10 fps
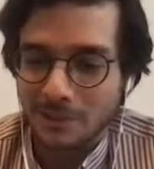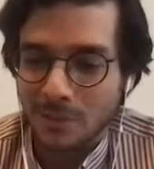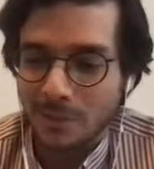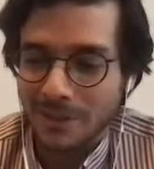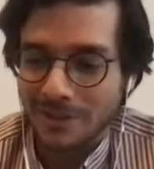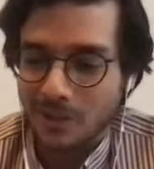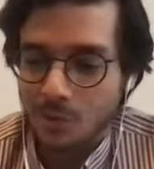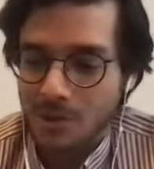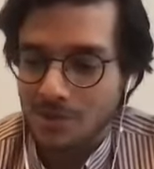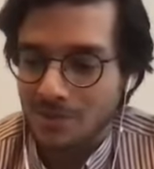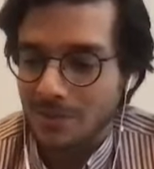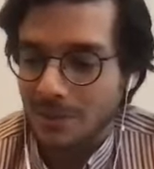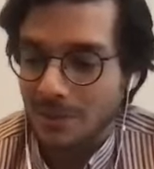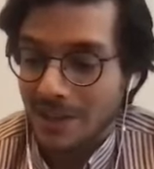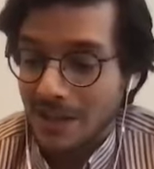preparing the questions, but